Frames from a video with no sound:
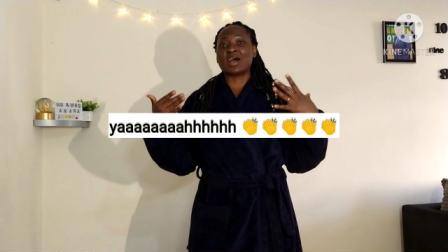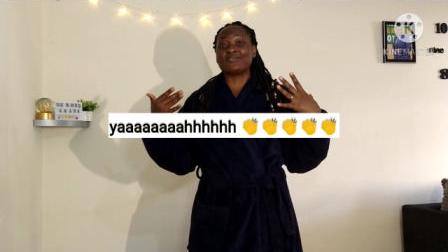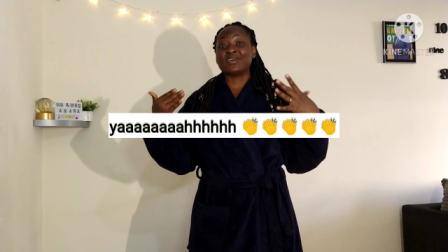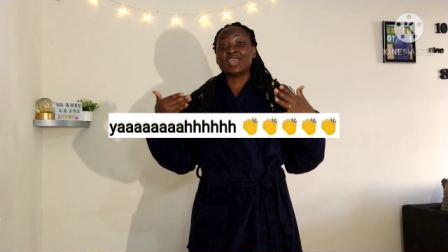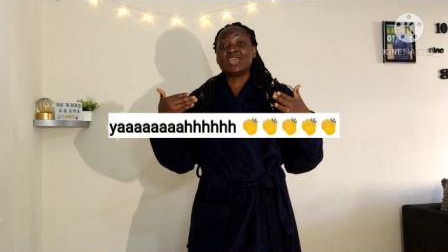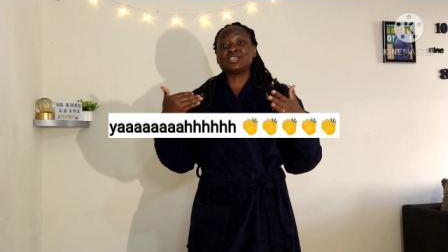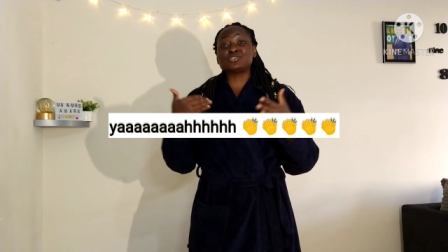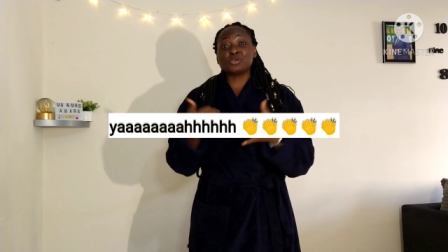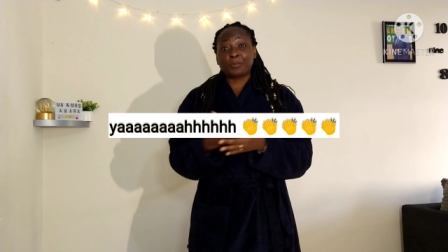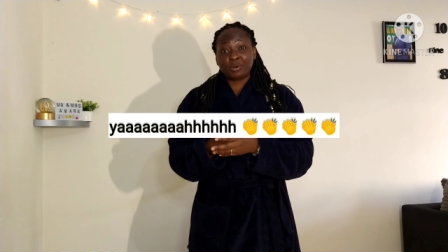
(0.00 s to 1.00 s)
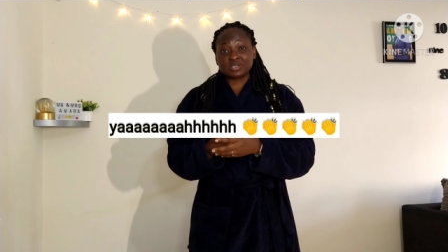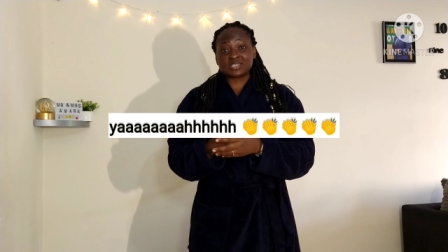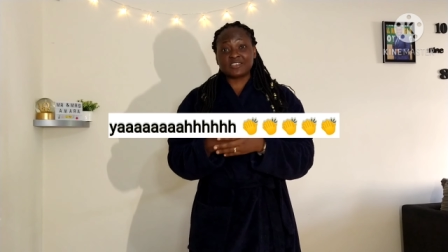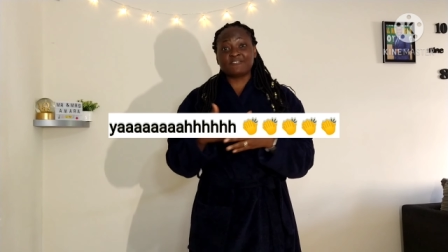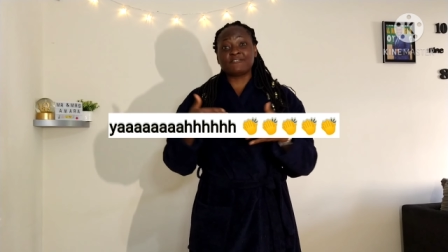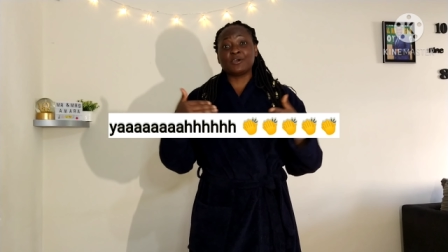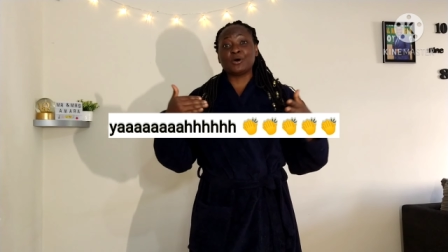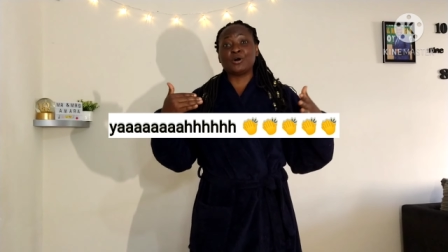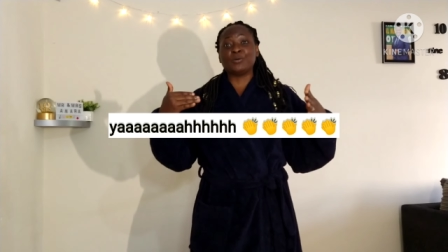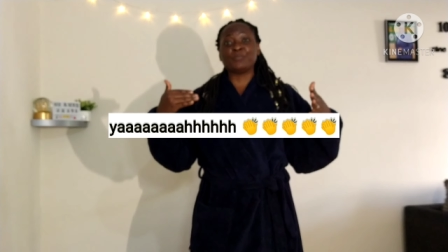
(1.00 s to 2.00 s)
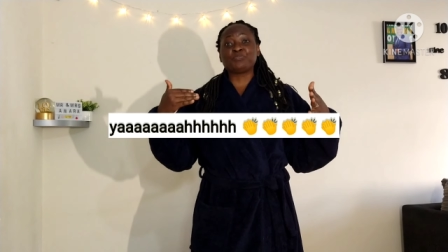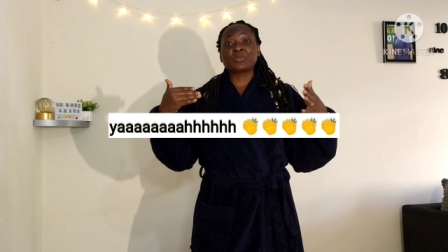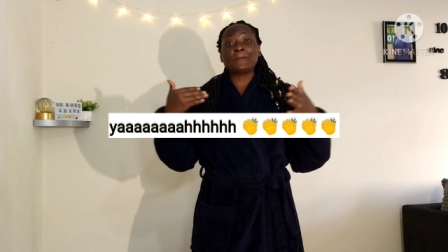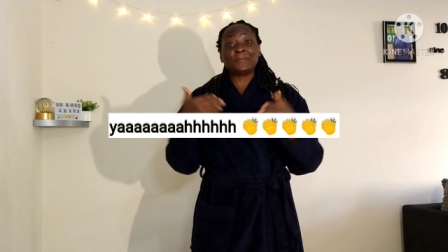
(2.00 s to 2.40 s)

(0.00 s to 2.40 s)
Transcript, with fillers: have a supportive um,